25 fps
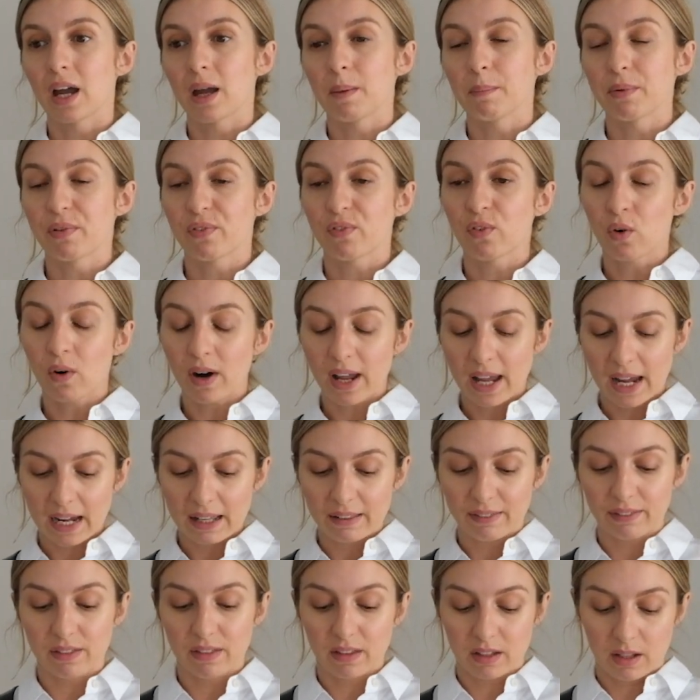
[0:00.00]
Before I
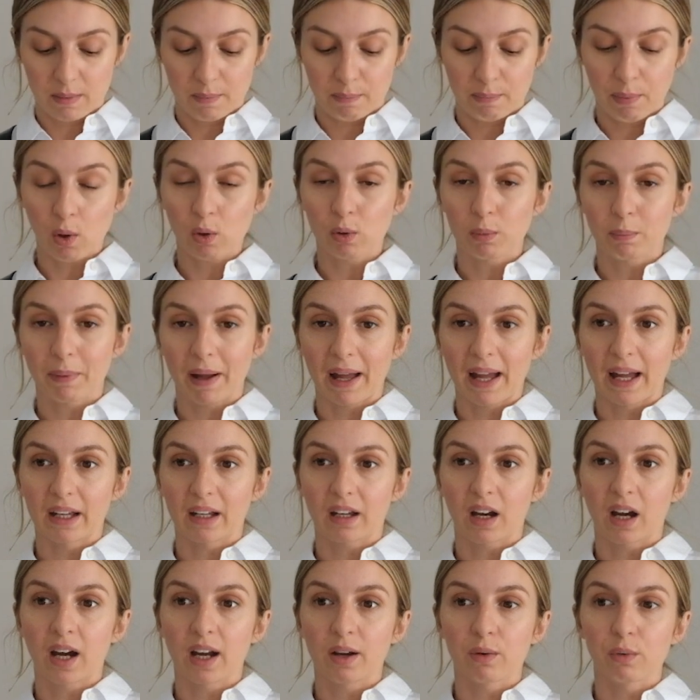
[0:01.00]
had the bulk
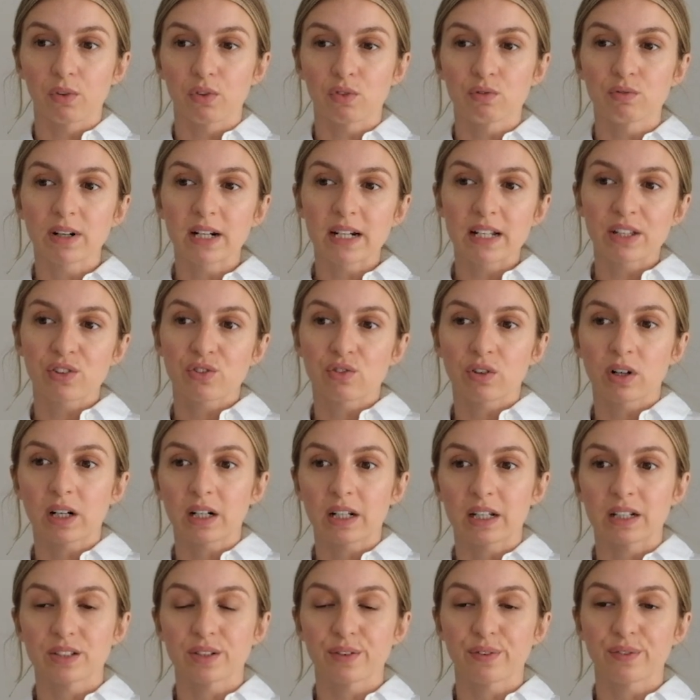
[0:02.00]
bag, I was really
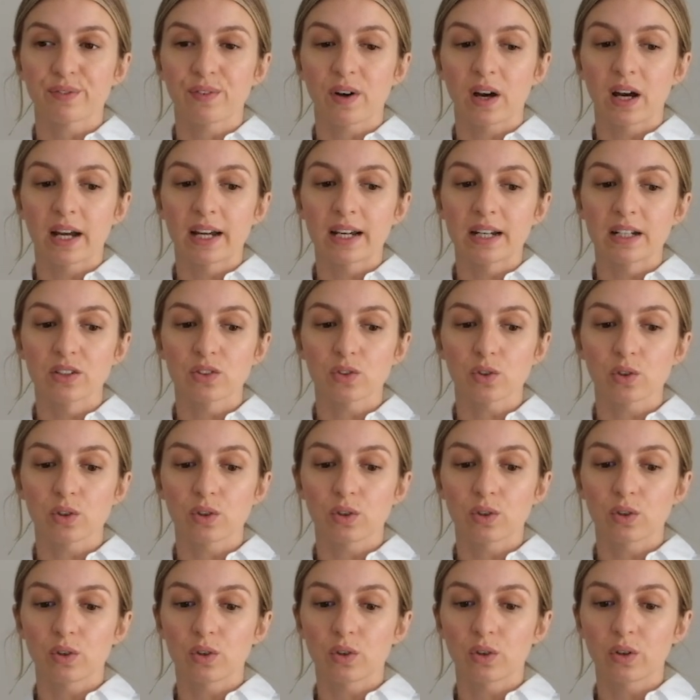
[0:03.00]
struggling to find
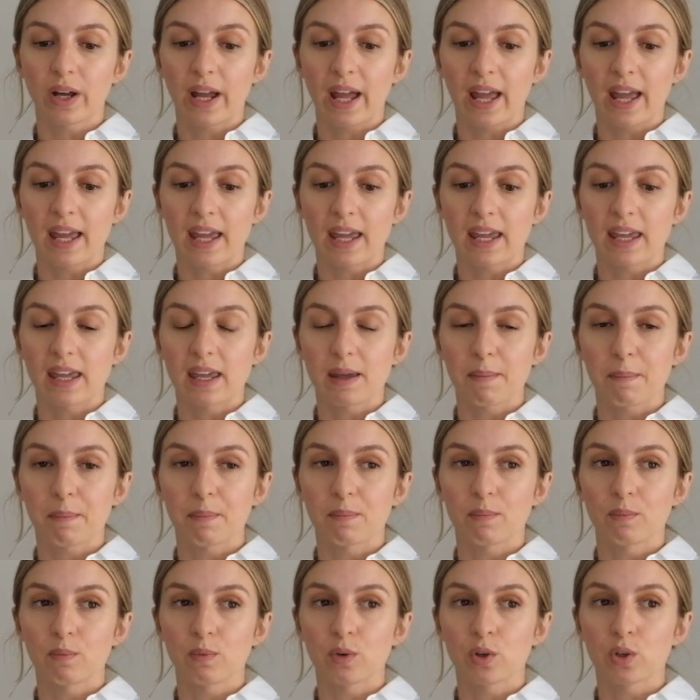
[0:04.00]
a
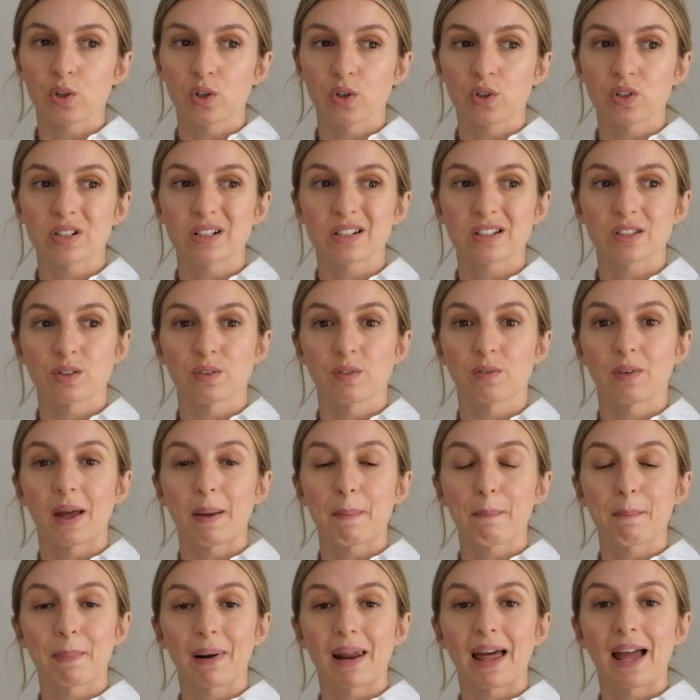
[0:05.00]
good sort of
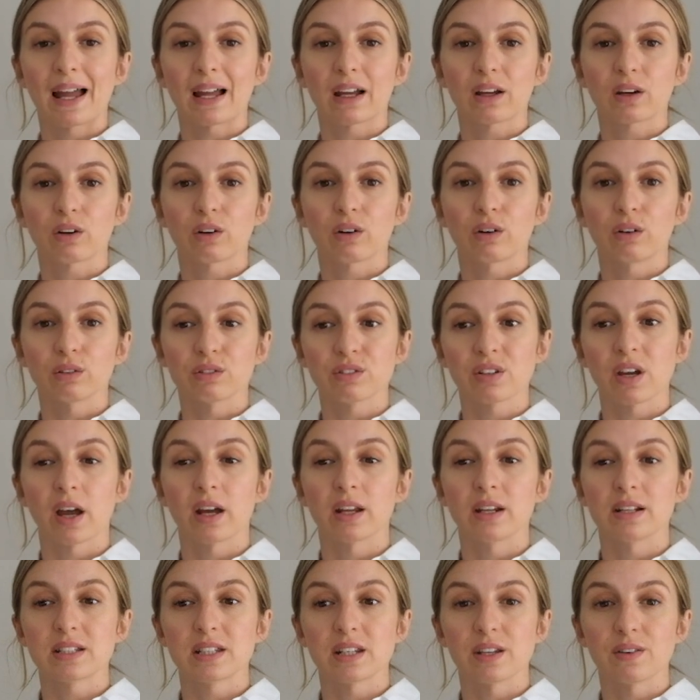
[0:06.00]
like black
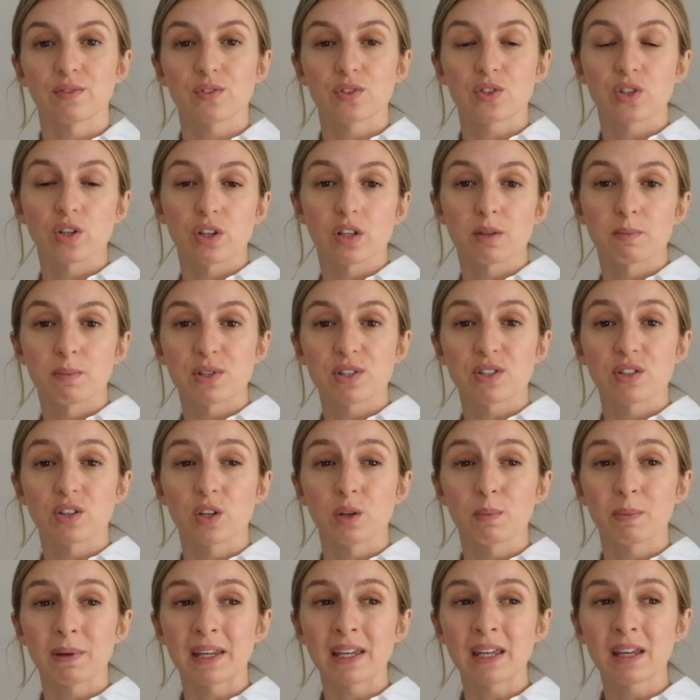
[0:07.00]
alternative to the
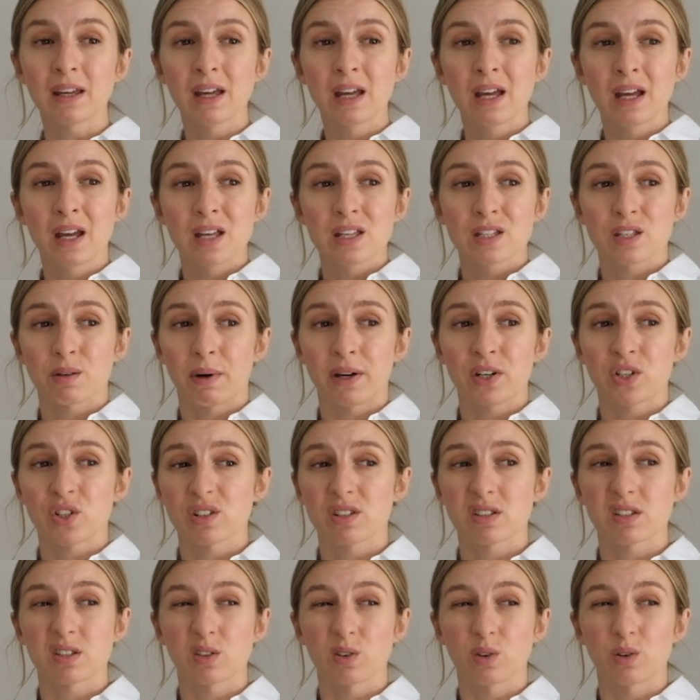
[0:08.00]
Musubi, so I
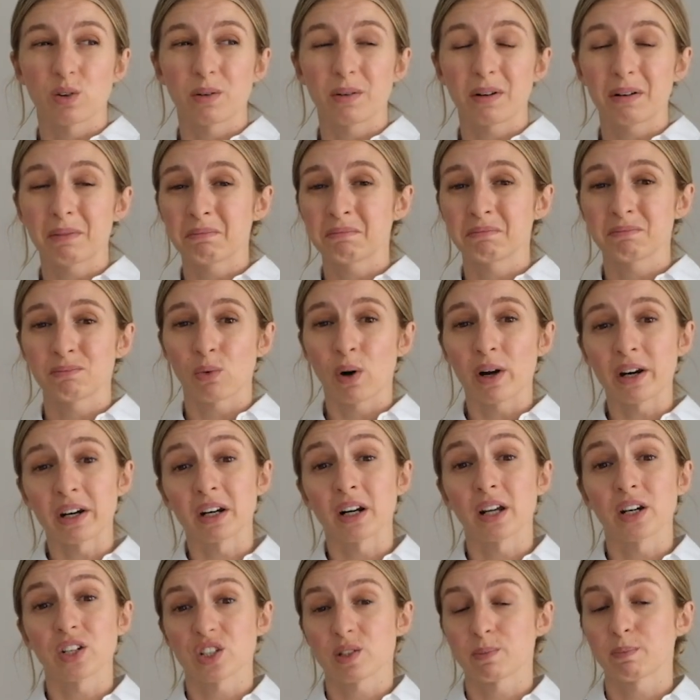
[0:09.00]
just thought, why don't
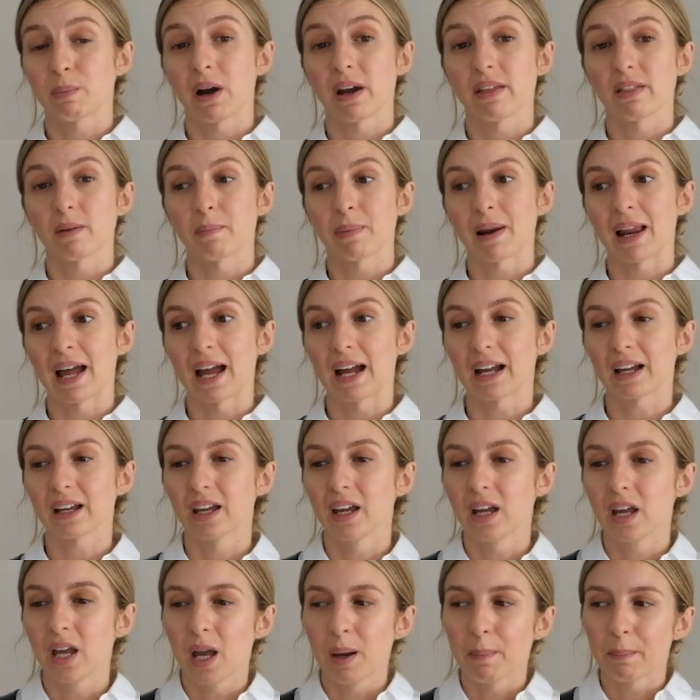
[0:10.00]
I just buy the black?
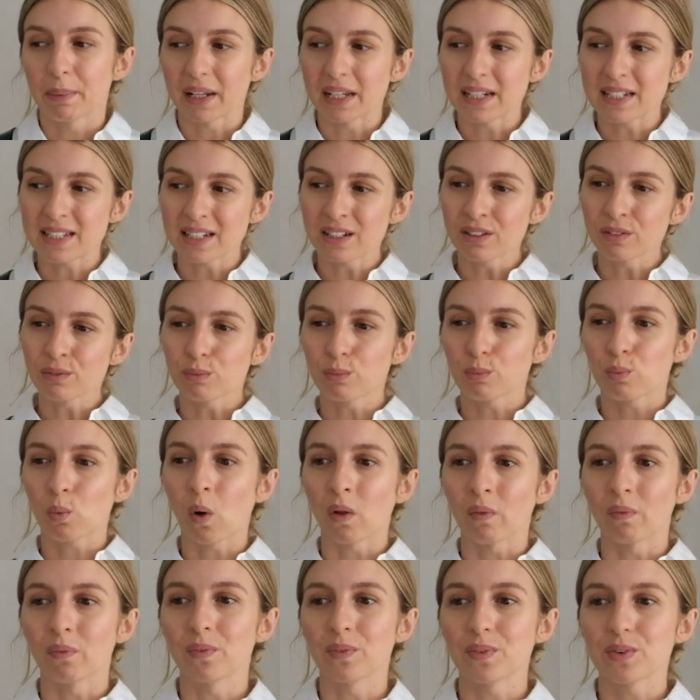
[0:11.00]
But I didn't
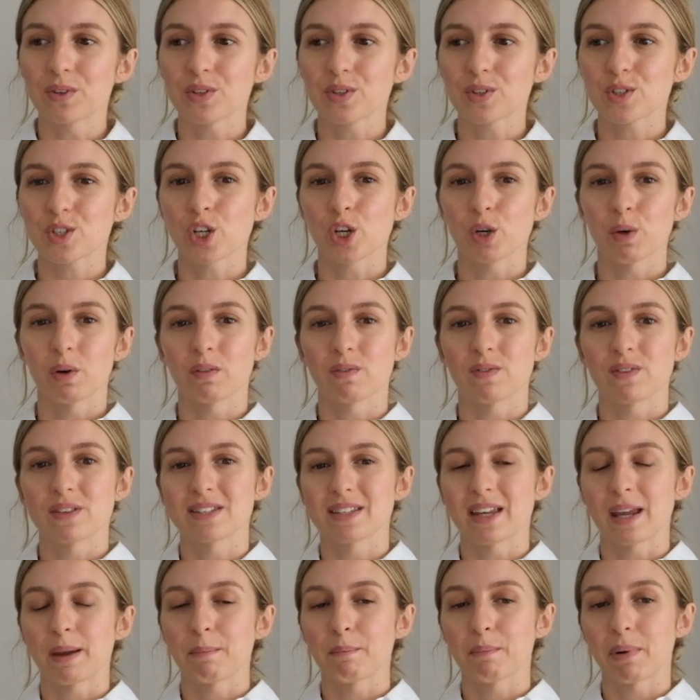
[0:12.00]
want two of the
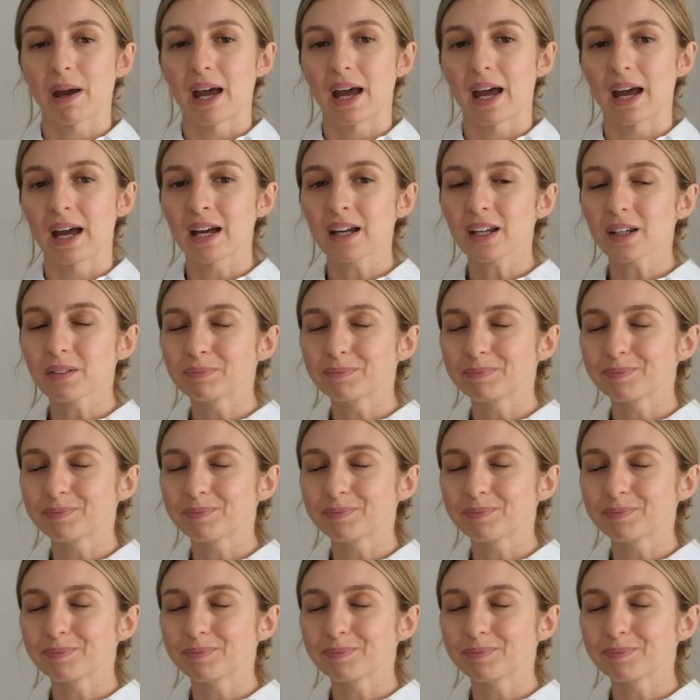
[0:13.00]
same bag.